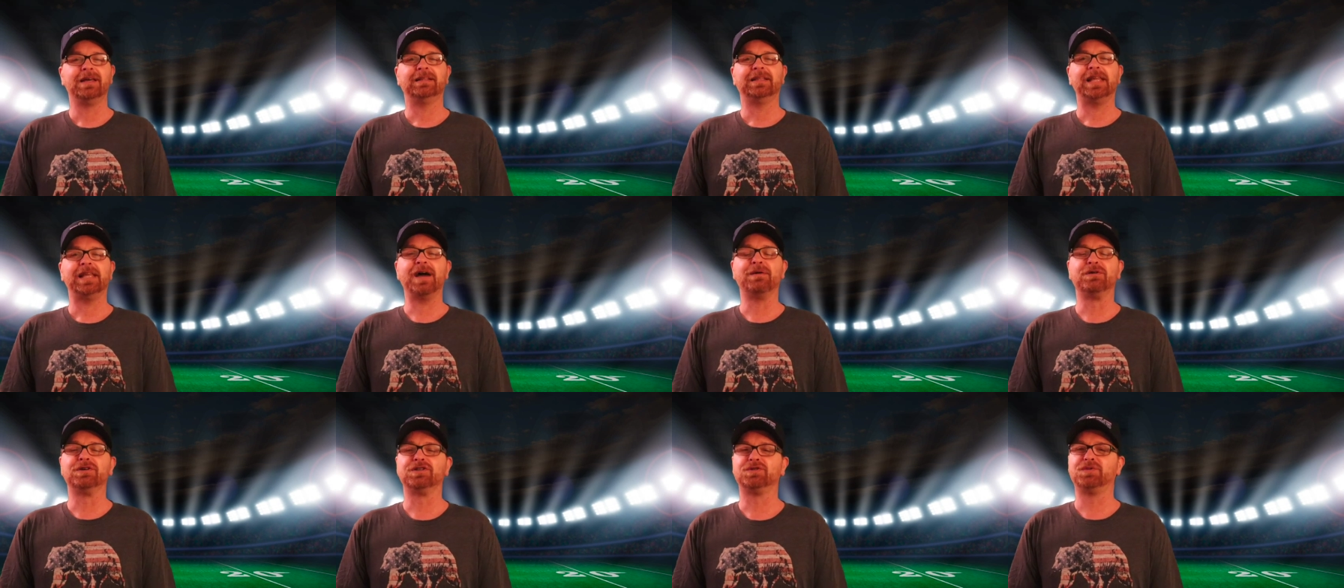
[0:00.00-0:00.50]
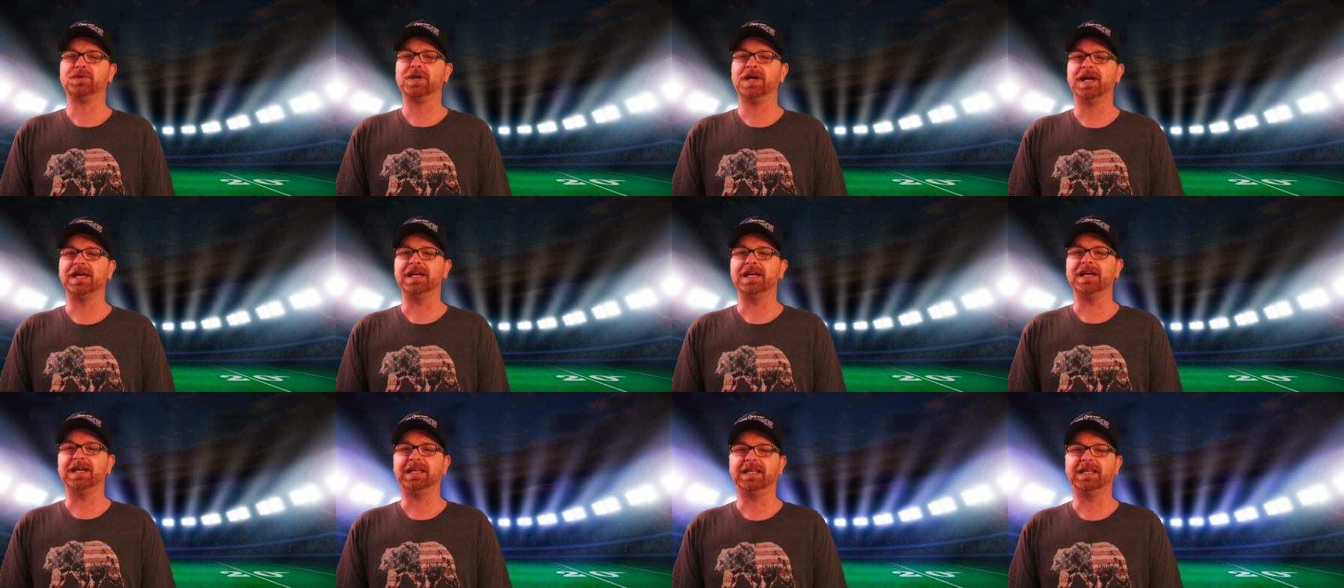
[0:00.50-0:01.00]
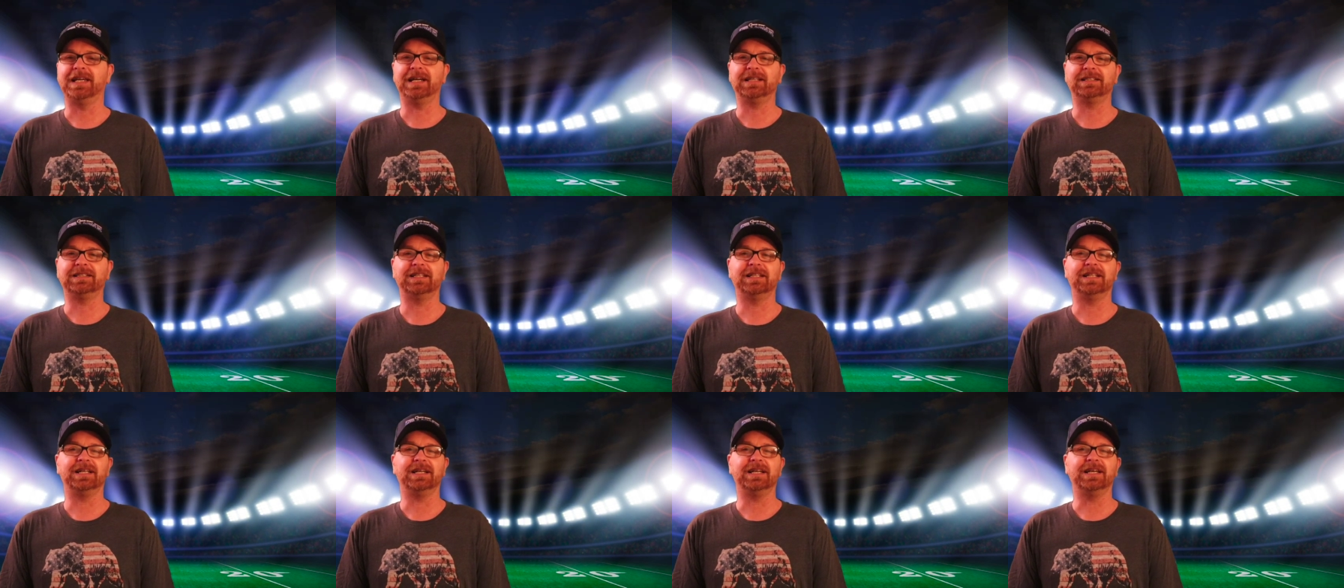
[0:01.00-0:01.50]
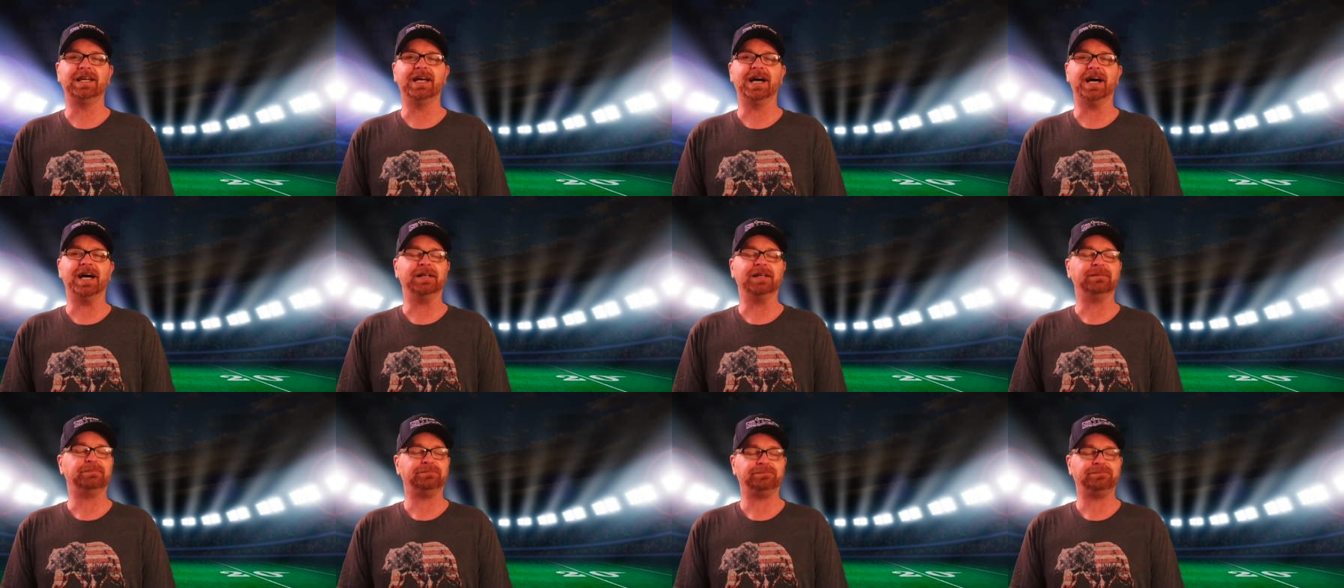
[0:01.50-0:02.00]
That was really a kick to the
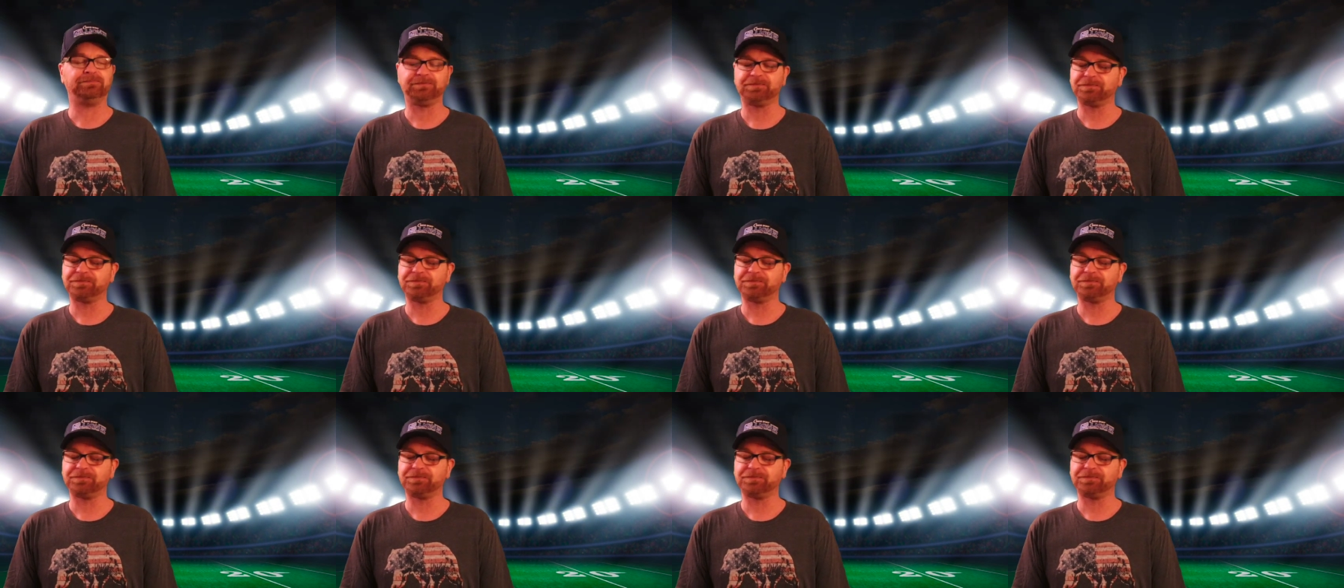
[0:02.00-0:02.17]
gut.